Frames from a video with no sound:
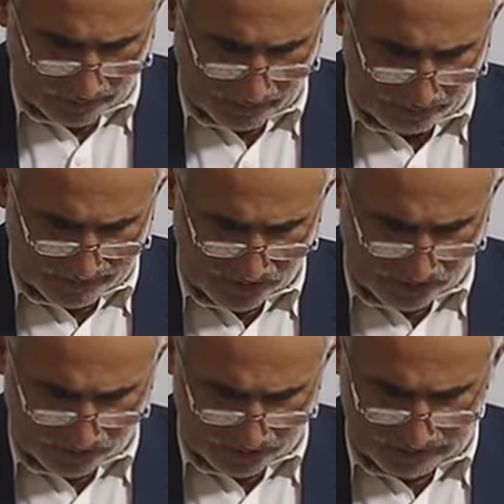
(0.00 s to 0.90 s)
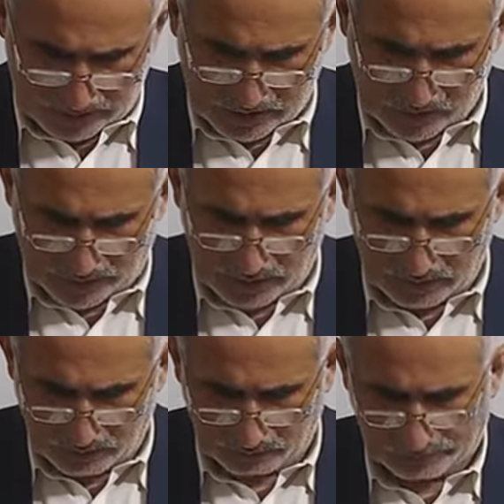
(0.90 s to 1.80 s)
I must see the
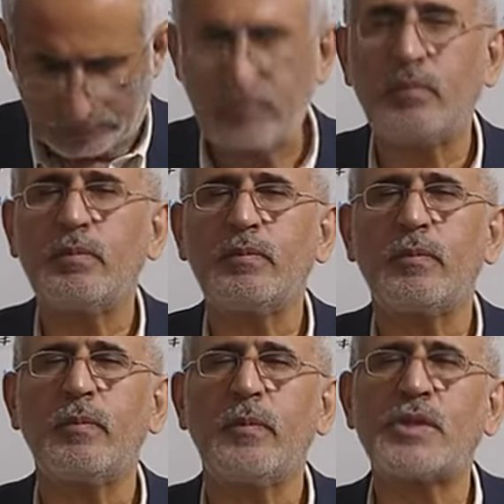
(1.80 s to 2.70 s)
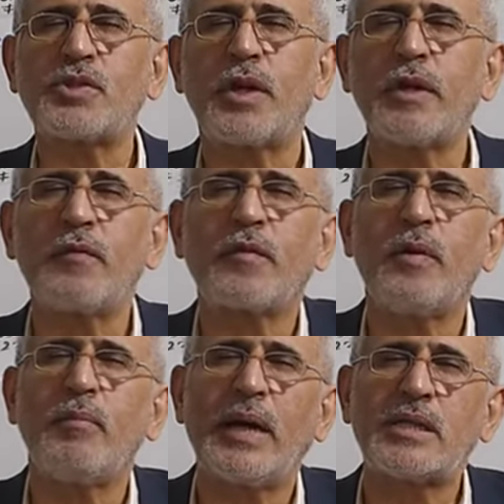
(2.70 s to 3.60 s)
sun starting
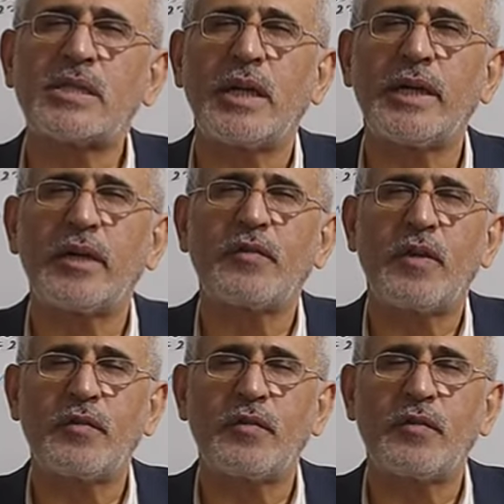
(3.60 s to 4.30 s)
from my side,